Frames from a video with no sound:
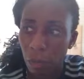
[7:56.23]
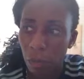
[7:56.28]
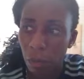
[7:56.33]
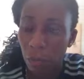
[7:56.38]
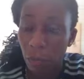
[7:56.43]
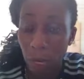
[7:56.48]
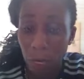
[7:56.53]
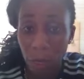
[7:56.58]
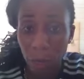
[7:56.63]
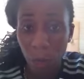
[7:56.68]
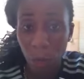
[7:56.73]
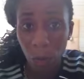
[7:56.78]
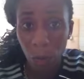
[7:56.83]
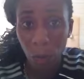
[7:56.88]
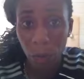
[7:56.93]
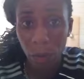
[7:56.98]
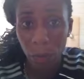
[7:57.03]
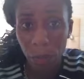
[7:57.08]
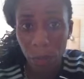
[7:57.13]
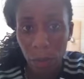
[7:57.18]
valuable,
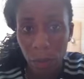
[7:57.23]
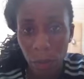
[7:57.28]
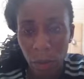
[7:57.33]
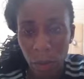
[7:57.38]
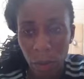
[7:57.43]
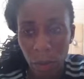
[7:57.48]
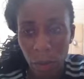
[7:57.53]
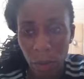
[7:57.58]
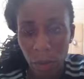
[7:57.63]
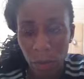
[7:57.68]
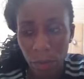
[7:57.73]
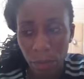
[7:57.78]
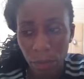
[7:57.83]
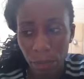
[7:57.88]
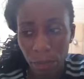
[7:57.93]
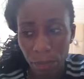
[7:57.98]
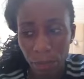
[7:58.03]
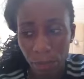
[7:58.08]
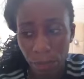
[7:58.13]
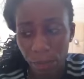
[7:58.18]

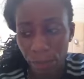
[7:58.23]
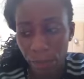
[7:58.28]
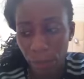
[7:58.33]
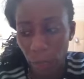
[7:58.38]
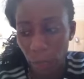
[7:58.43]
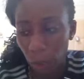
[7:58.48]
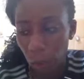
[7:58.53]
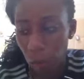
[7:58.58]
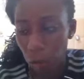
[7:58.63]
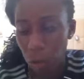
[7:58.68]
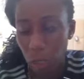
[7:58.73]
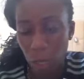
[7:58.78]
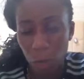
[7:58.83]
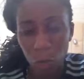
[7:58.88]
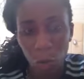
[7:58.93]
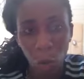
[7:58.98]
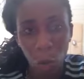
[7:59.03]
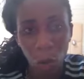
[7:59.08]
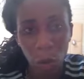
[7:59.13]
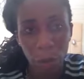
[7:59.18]
but also
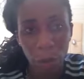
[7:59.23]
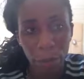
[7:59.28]
not